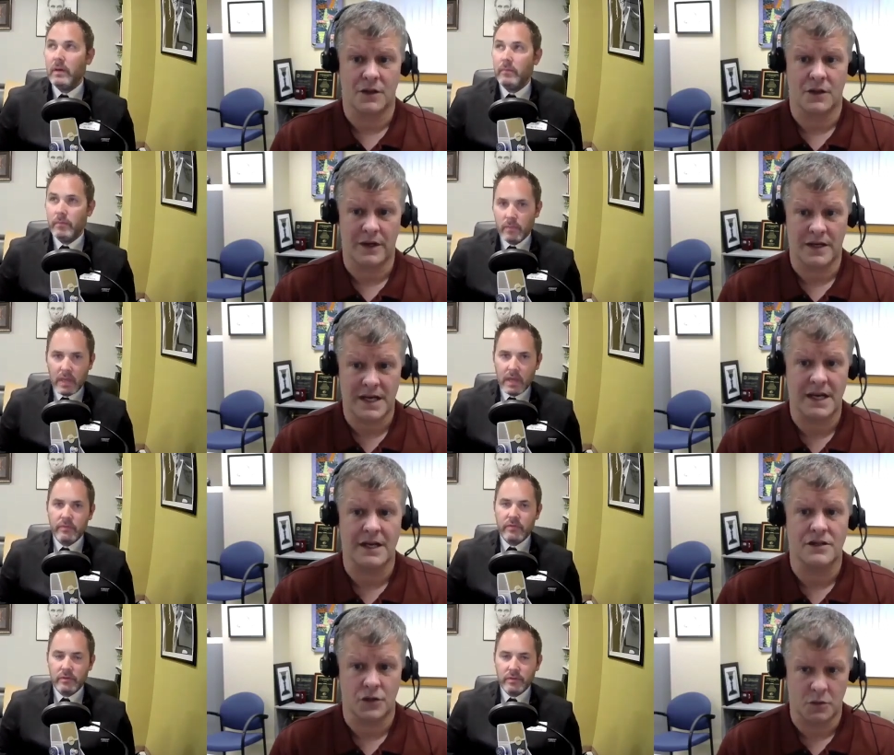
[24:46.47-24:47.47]
Speaker 1: And so we need
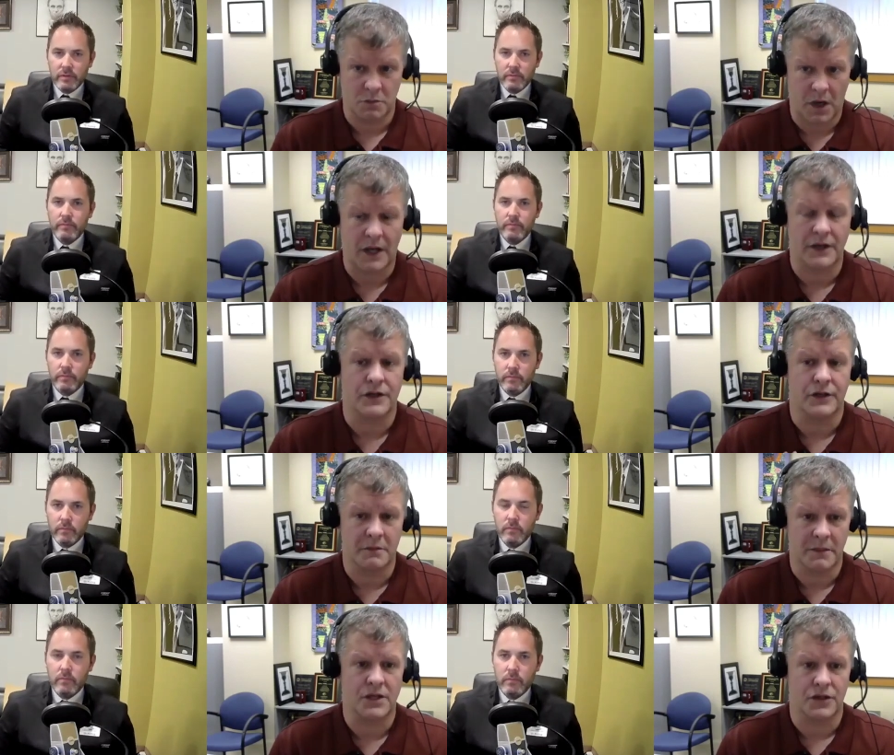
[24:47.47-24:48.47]
absolutely. to monitor
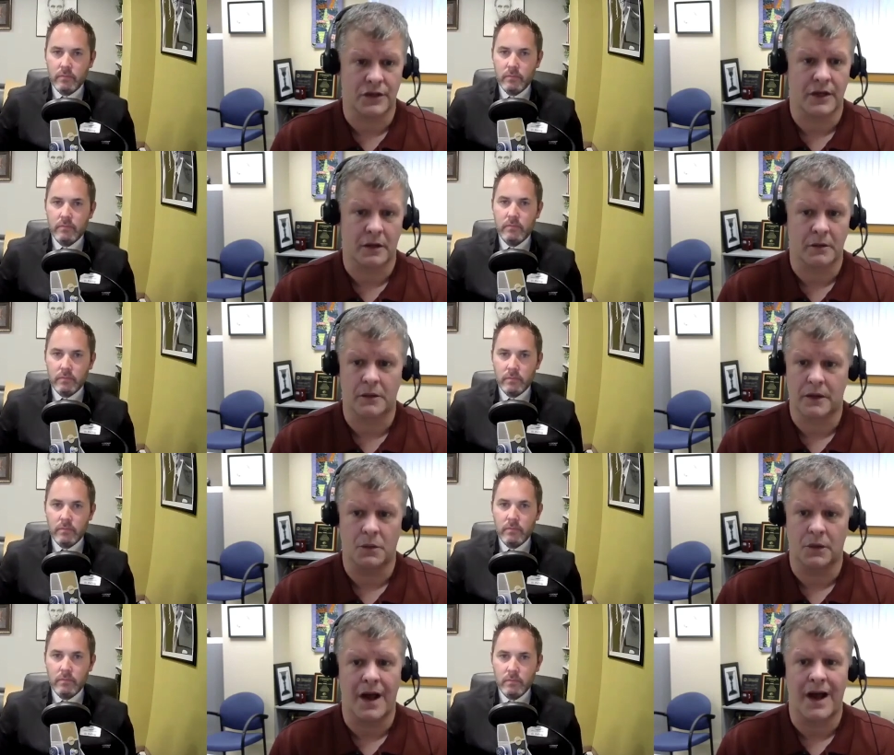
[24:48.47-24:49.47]
it and make sure that our,
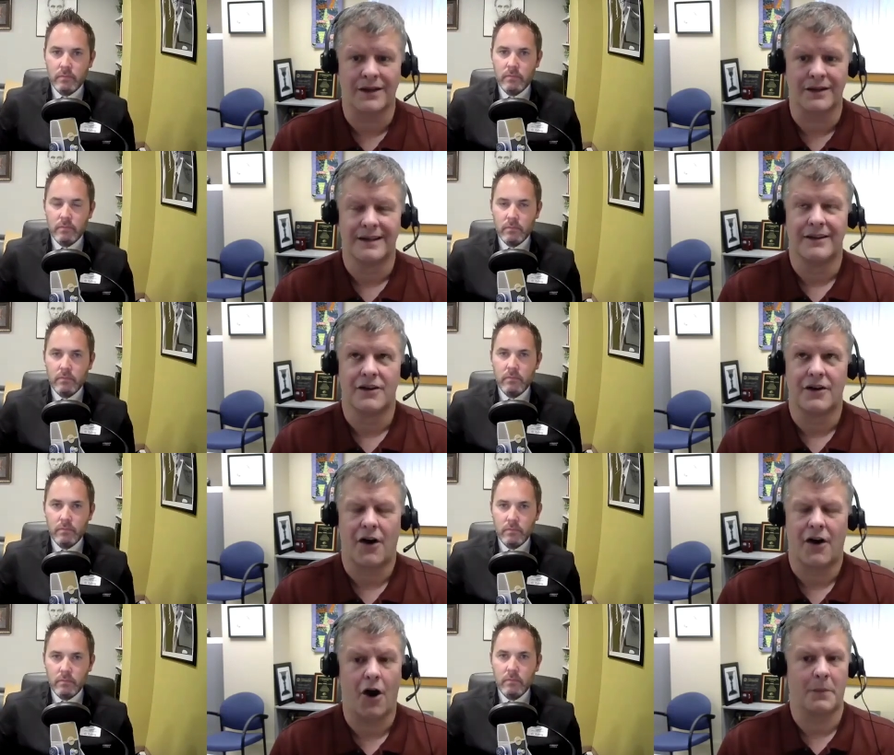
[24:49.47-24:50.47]
that we're not
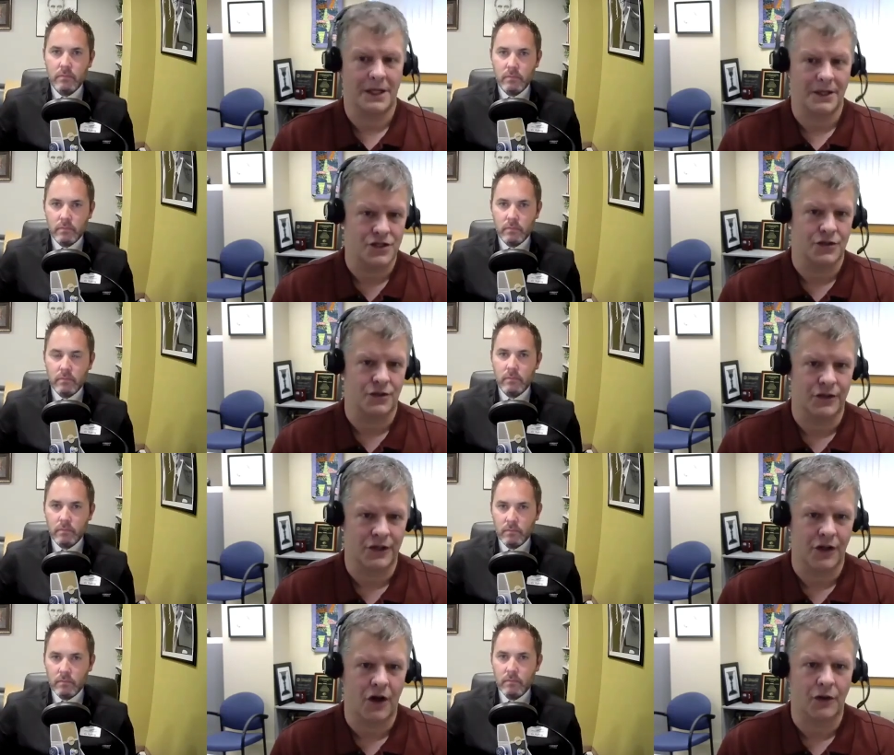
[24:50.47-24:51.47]
harming the children
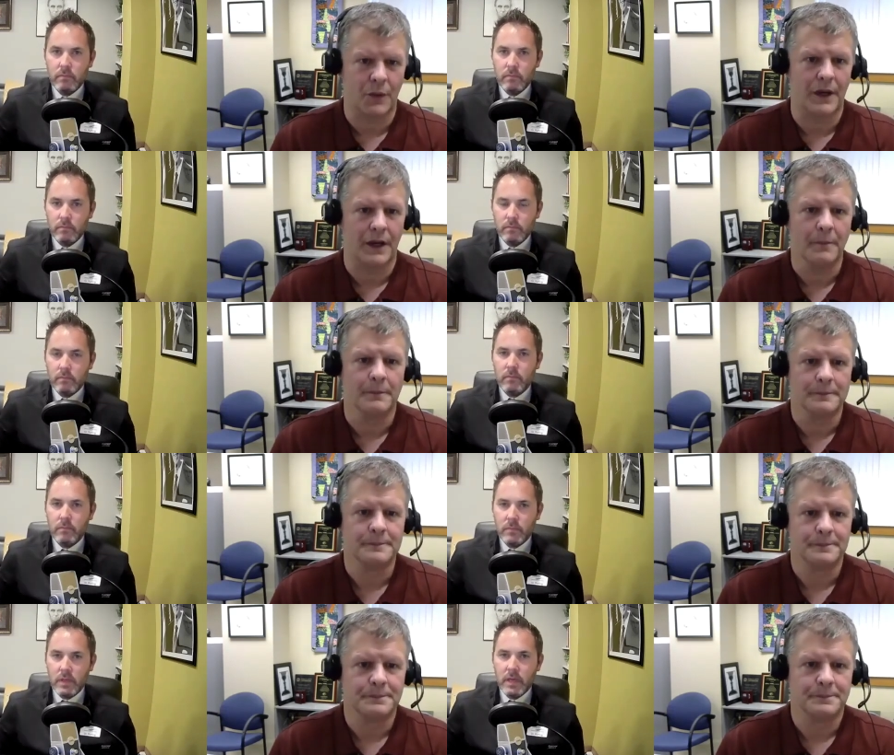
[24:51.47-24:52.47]
along the way.
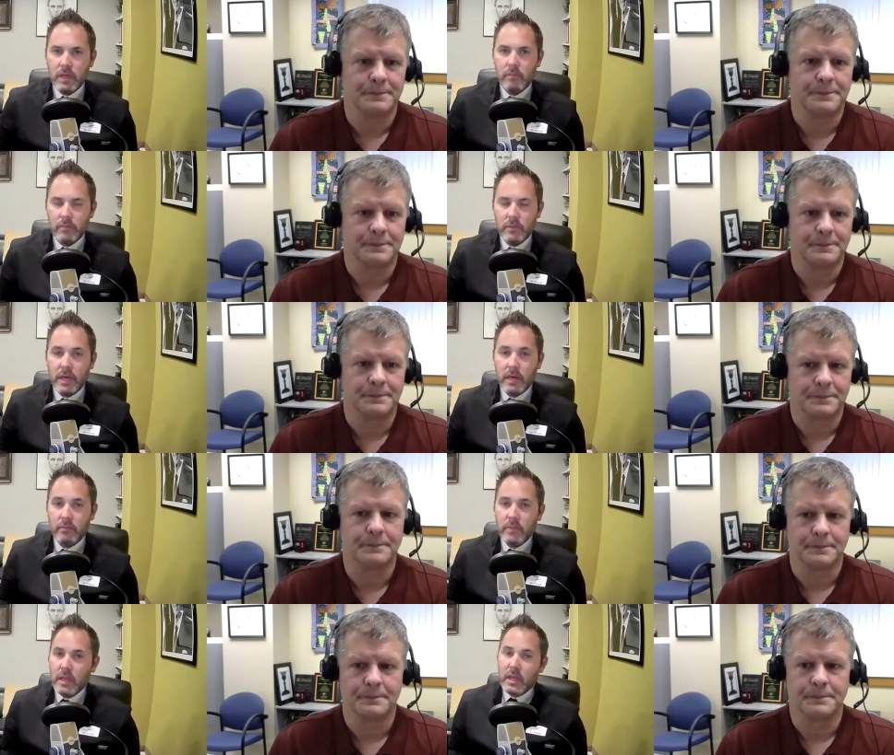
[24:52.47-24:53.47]
Speaker 2: Yeah, yeah,
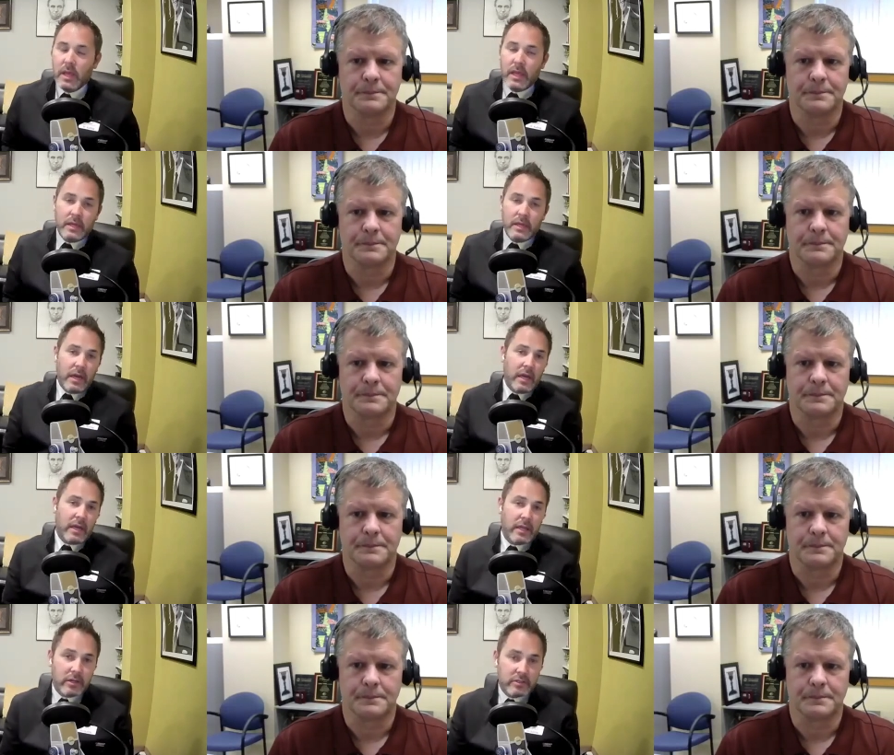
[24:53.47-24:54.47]
and
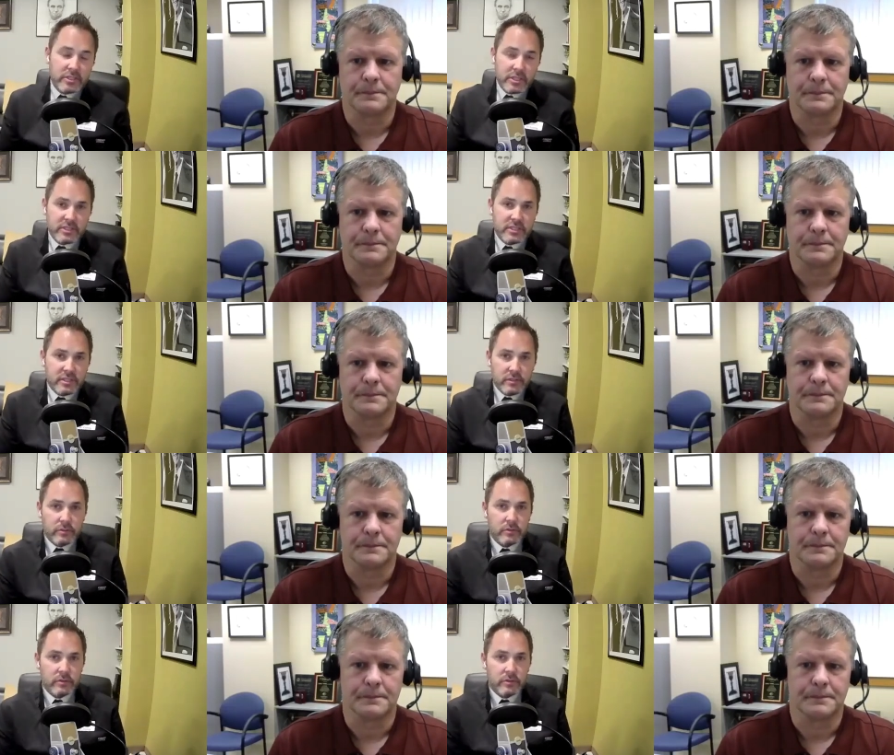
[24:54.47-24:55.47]
you know, just
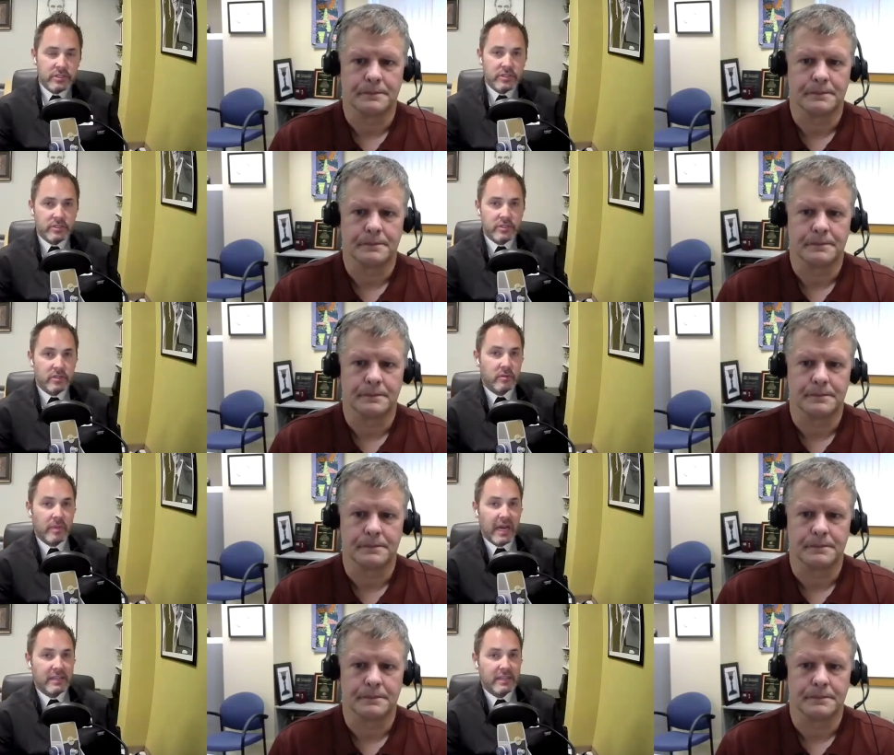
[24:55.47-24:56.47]
to just to circle
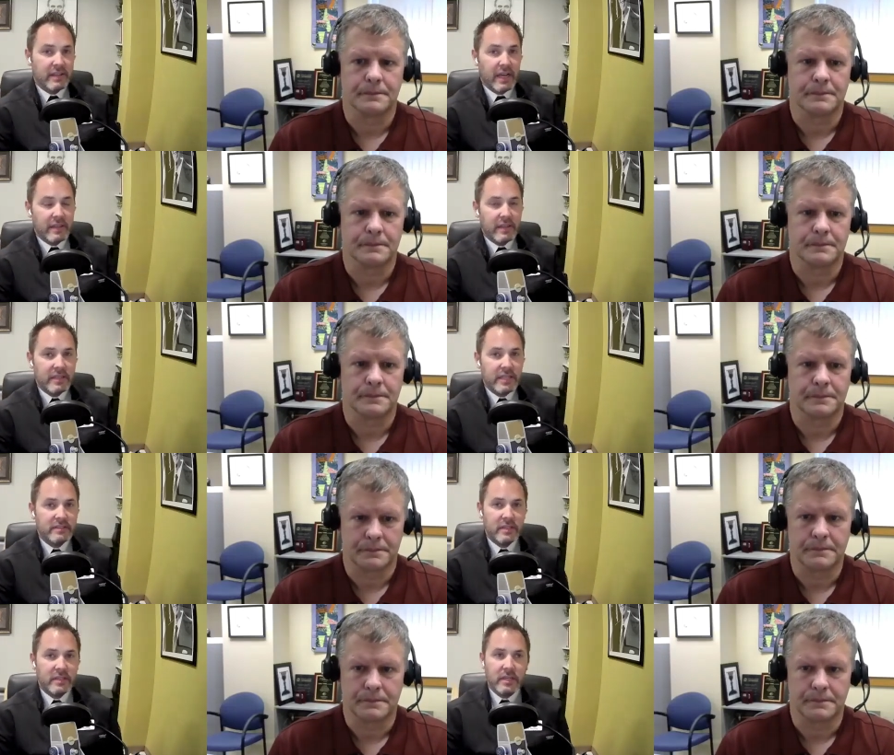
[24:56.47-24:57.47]
back to that, I think
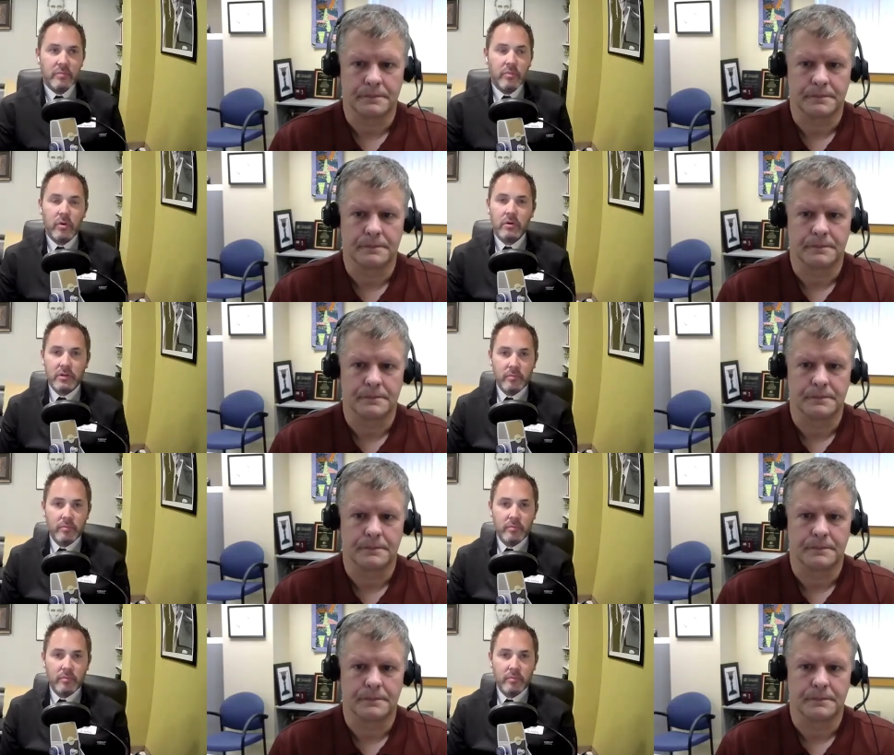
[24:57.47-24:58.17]
that's a, an important